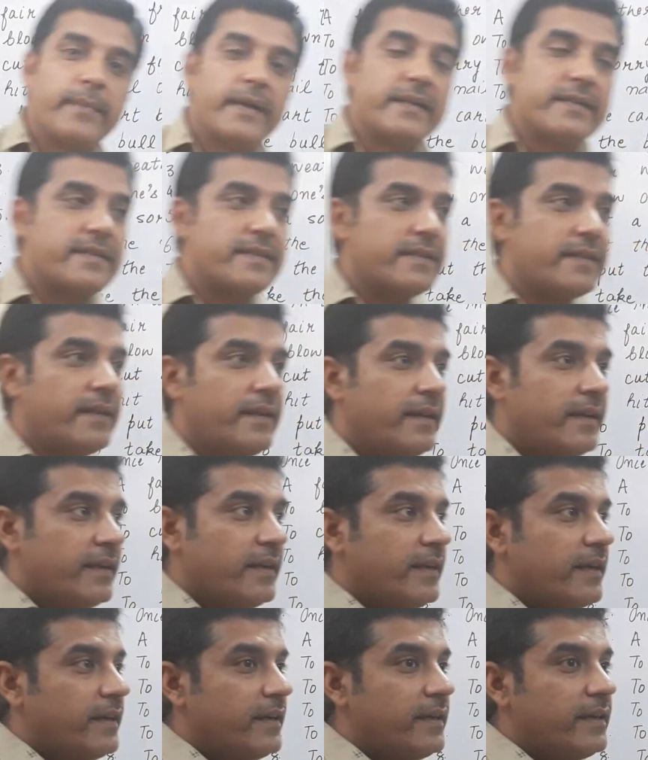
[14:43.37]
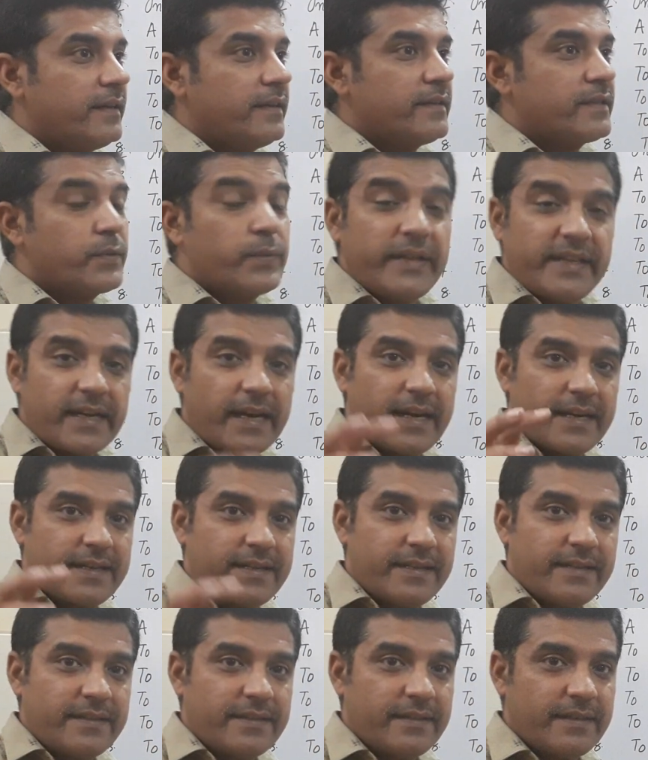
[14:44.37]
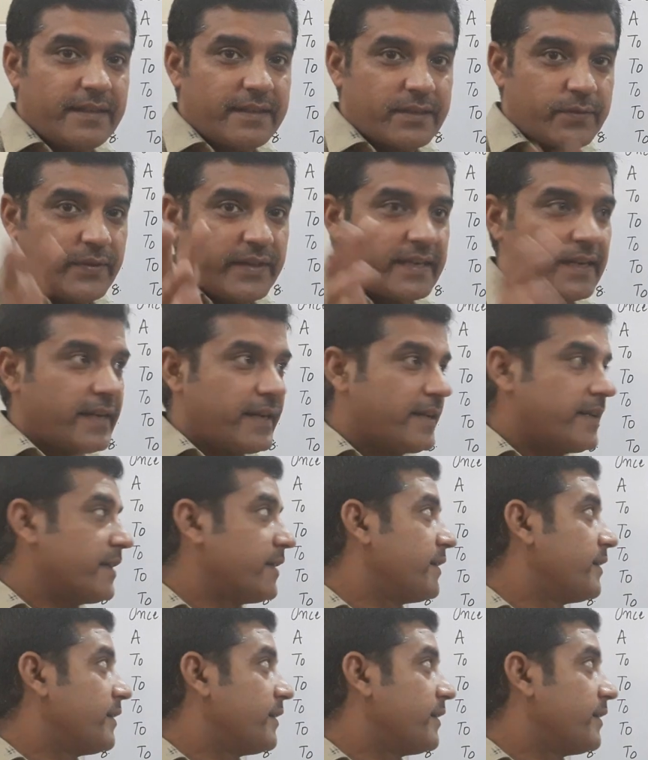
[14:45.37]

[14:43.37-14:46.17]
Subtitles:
is sweetheart. A sweetheart.